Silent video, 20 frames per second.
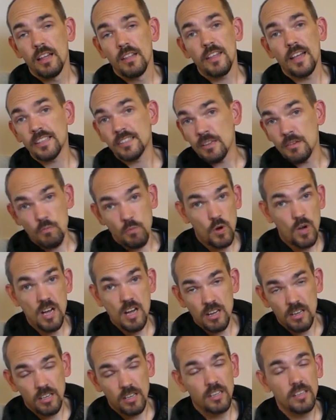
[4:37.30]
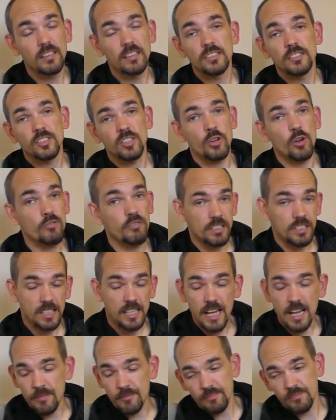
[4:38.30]
that didn't work, so I got rid of
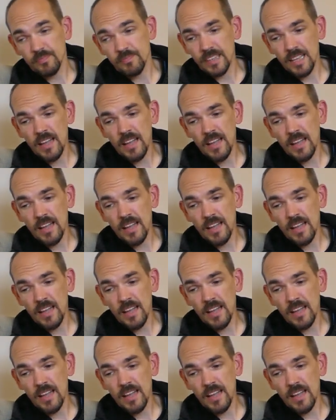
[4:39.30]
that,